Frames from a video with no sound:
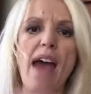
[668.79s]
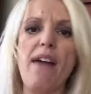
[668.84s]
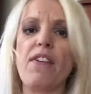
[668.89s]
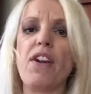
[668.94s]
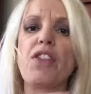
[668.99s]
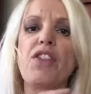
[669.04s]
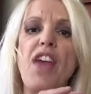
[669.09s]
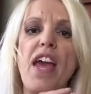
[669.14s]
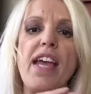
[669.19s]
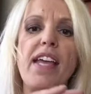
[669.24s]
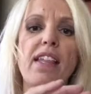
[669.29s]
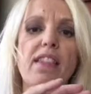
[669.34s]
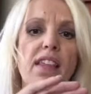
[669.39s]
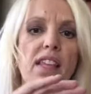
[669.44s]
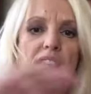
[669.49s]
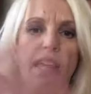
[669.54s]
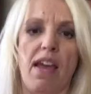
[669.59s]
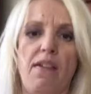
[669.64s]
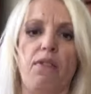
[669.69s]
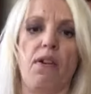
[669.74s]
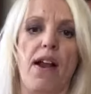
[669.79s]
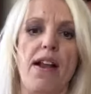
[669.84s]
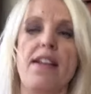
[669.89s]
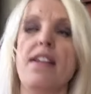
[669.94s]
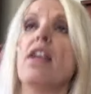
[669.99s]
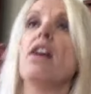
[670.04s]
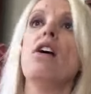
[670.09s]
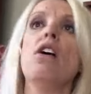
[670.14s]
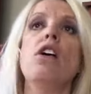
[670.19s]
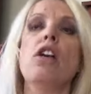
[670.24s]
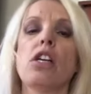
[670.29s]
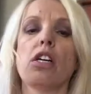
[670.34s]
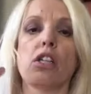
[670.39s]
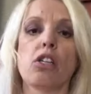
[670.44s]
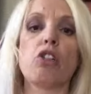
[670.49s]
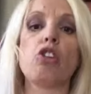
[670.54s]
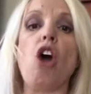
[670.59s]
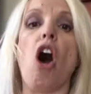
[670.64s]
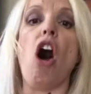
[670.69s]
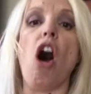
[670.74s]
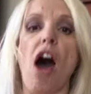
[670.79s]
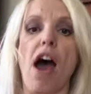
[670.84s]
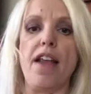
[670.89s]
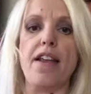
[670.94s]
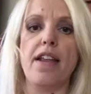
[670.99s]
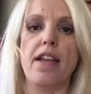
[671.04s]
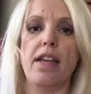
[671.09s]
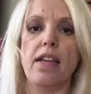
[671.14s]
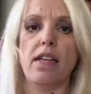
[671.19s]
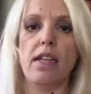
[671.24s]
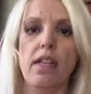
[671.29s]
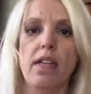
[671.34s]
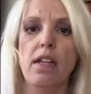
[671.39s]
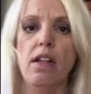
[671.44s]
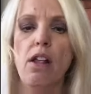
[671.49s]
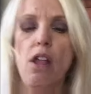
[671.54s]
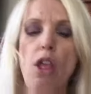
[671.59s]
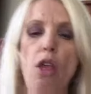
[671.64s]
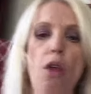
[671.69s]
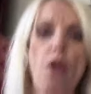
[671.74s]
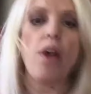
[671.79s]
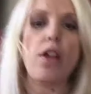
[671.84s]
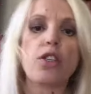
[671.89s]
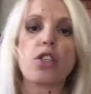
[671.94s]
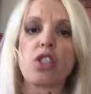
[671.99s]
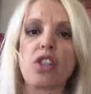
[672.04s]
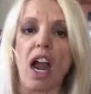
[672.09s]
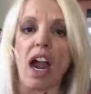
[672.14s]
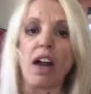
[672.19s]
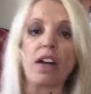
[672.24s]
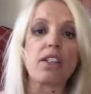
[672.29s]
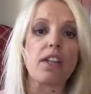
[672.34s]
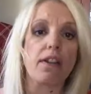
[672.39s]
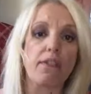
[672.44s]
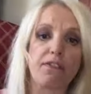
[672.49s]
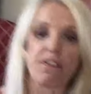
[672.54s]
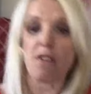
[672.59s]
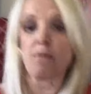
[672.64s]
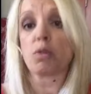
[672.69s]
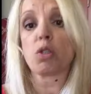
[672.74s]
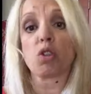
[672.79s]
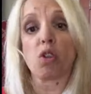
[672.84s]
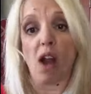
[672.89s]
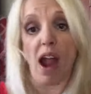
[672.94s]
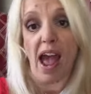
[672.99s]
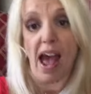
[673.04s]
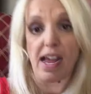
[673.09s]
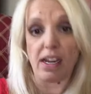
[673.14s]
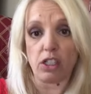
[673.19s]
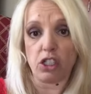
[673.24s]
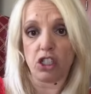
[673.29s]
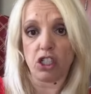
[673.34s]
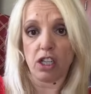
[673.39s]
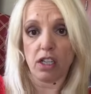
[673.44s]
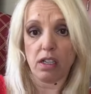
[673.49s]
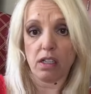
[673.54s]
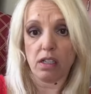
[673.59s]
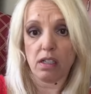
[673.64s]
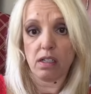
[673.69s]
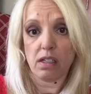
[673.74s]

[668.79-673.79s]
Everything that they've written gone. Start from scratch.